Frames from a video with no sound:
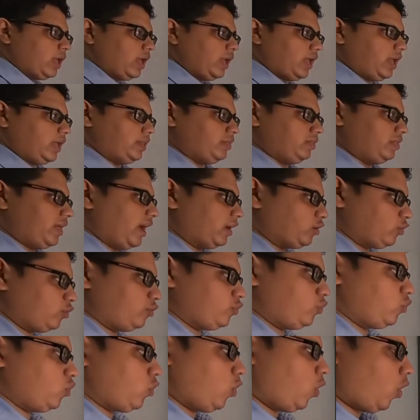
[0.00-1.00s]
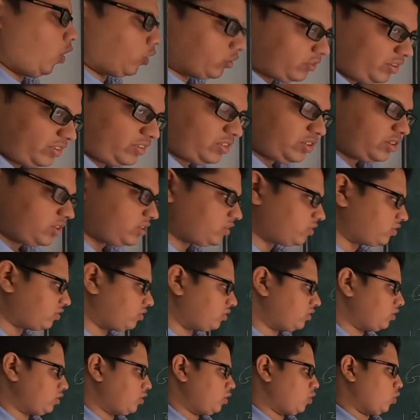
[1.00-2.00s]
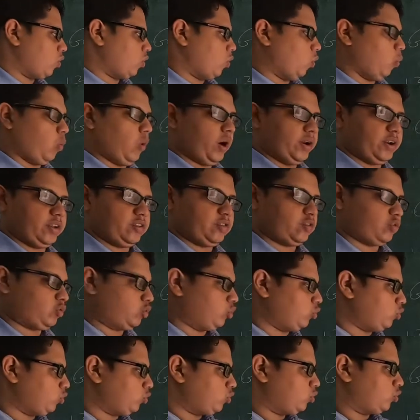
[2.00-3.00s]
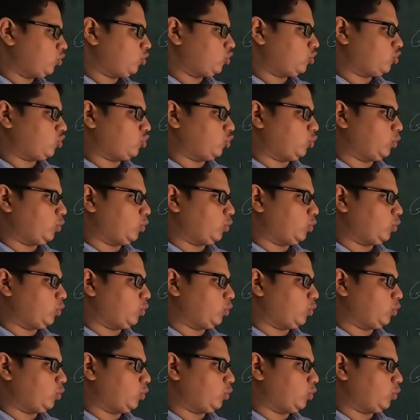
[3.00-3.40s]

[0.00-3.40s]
And that of oxygen is 1s2,